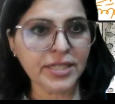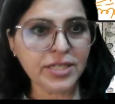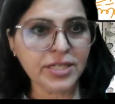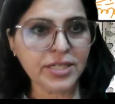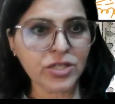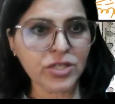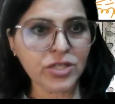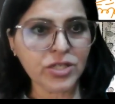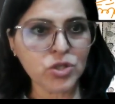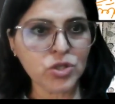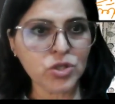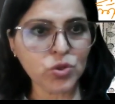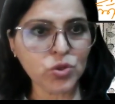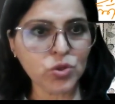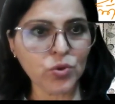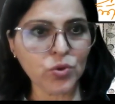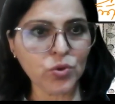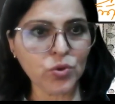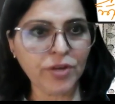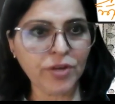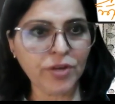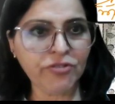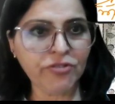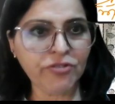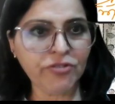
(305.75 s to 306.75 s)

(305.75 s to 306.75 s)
So if we